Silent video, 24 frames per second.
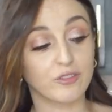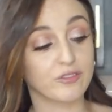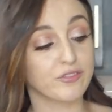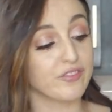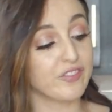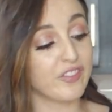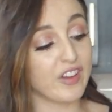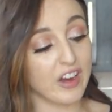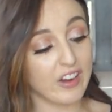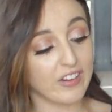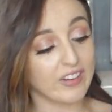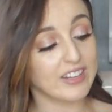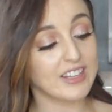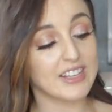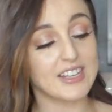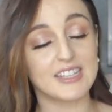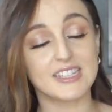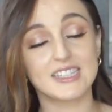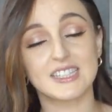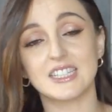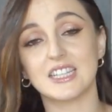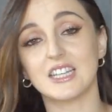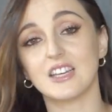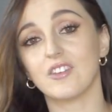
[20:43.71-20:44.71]
very
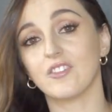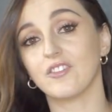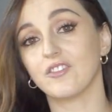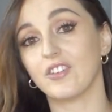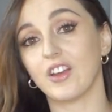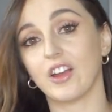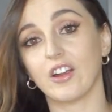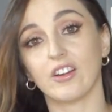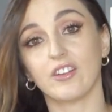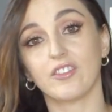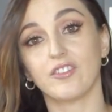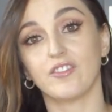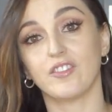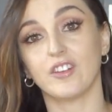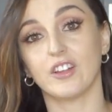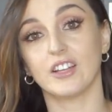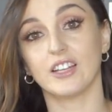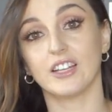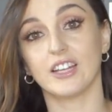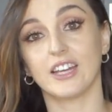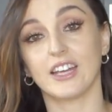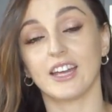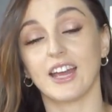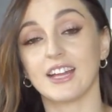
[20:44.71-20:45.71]
easy, very
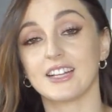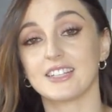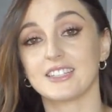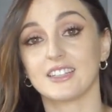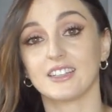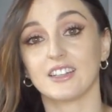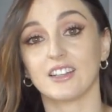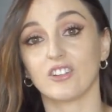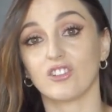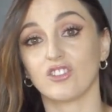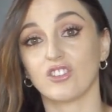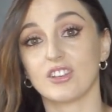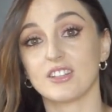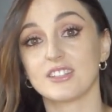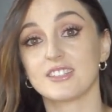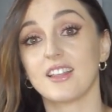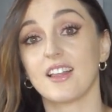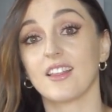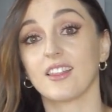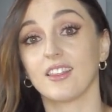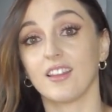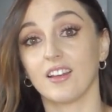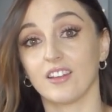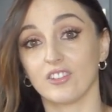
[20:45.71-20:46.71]
filling, and delicious
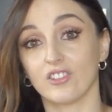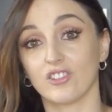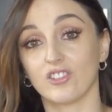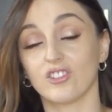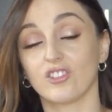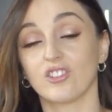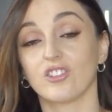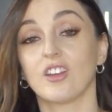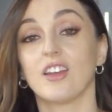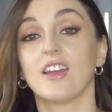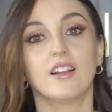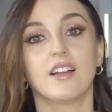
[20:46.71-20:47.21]
lunch.